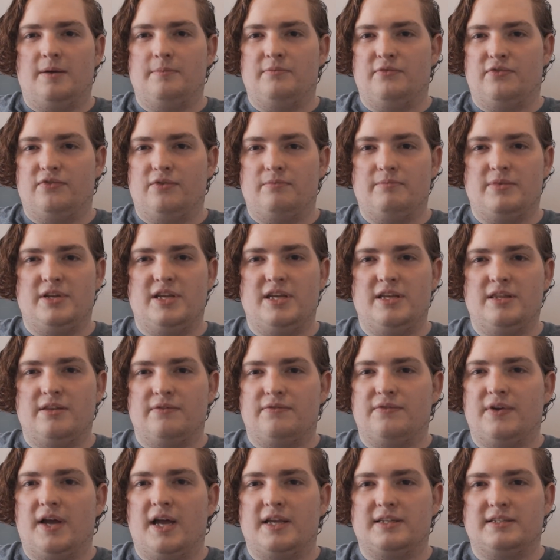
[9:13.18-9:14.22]
For me, the
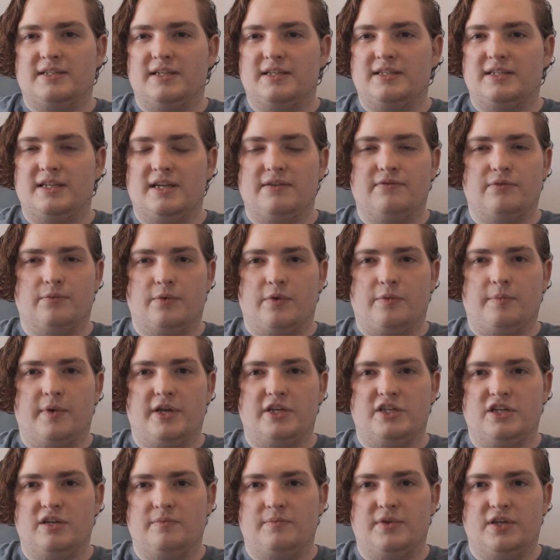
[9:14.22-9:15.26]
fastest, even with my
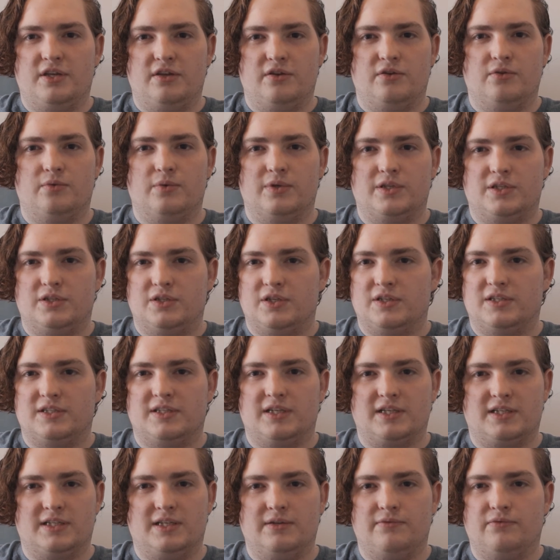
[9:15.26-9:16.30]
GPU, was just
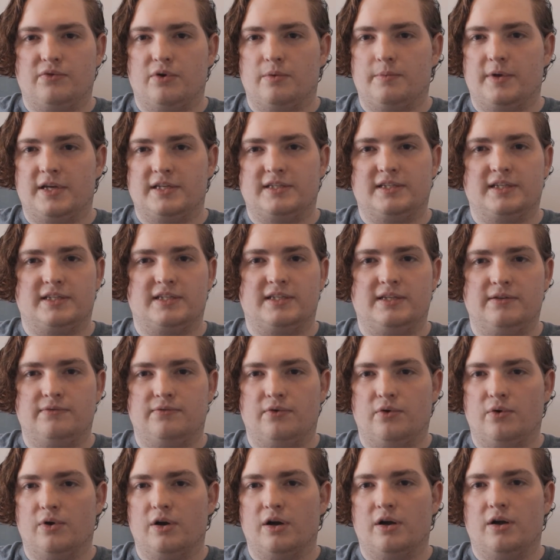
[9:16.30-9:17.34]
64 by
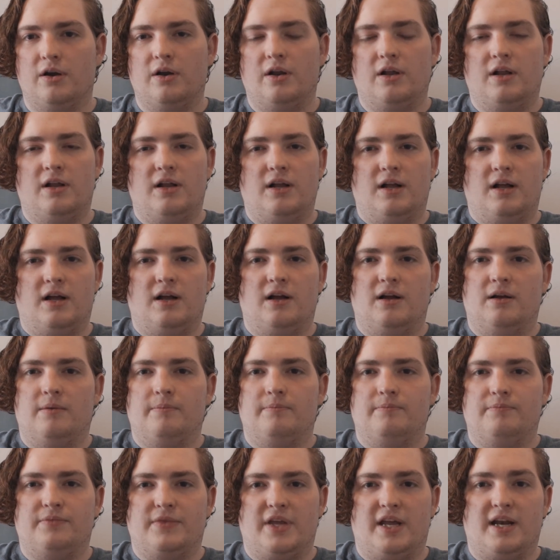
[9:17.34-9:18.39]
64.
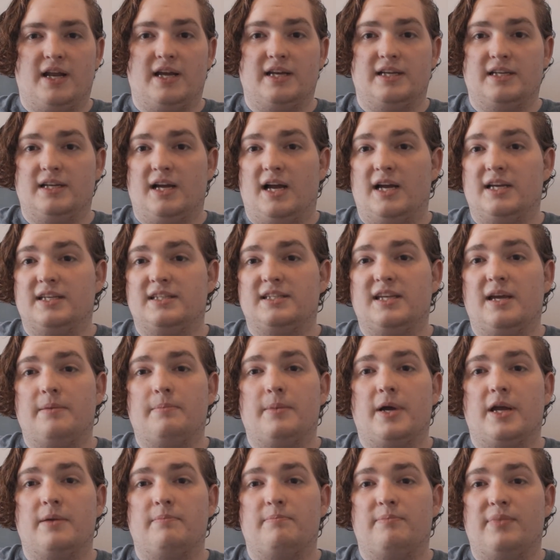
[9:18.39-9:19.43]
And I set
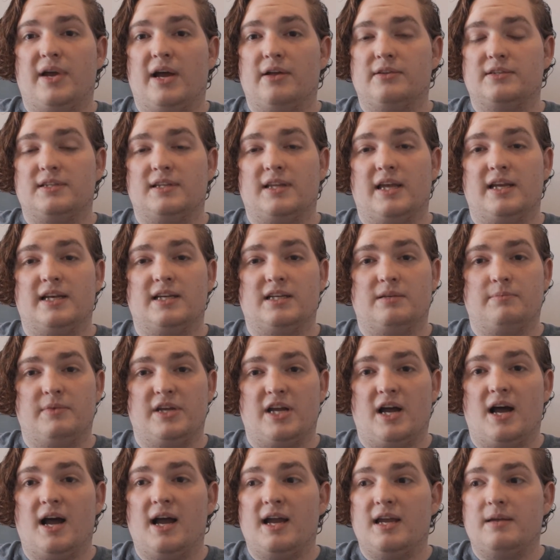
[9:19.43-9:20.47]
my bounce lighting to be
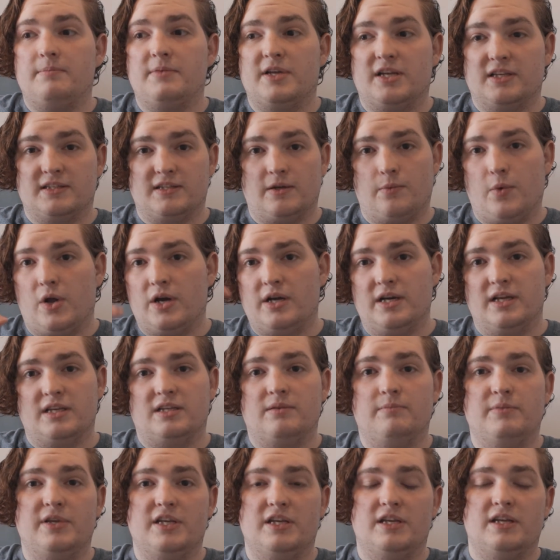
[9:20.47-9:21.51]
high because I wanted it
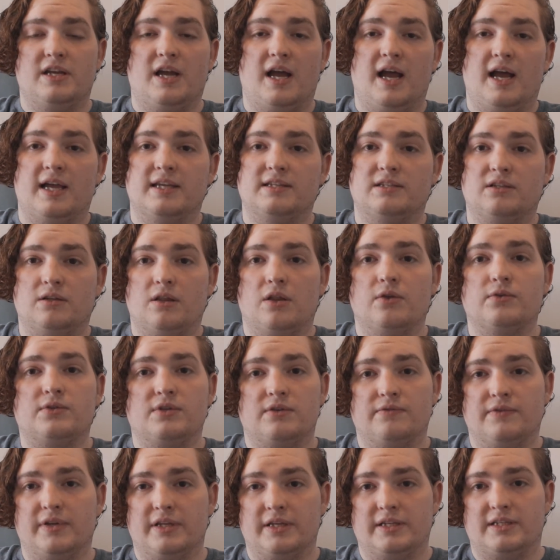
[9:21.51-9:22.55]
to be as close
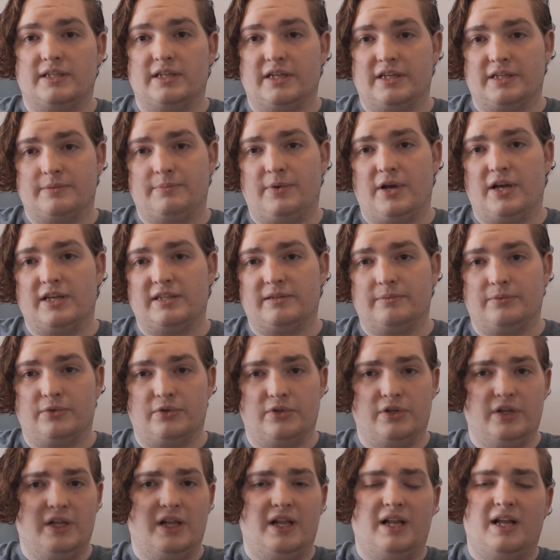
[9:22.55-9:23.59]
to realistic as
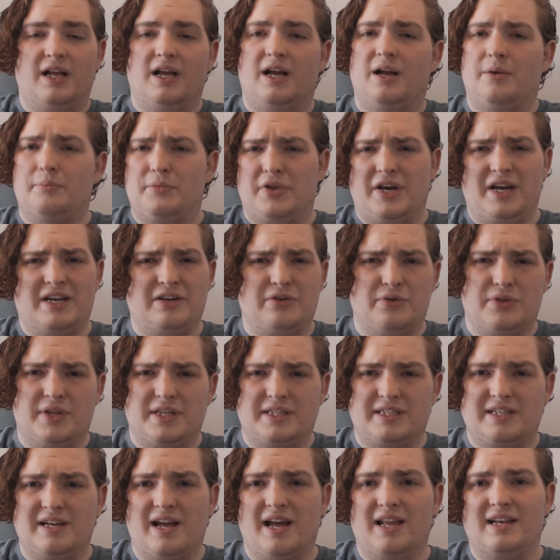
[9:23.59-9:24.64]
possible. And I know
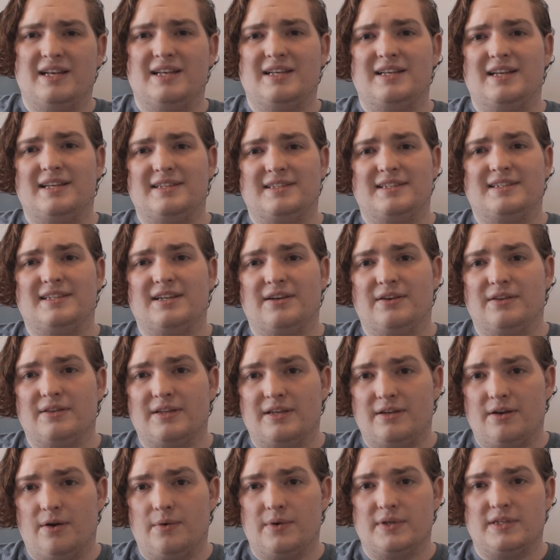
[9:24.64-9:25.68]
that's not
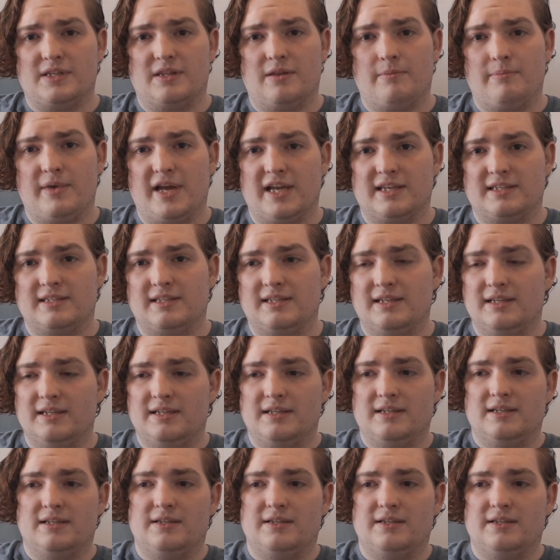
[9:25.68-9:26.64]
necessarily always the best,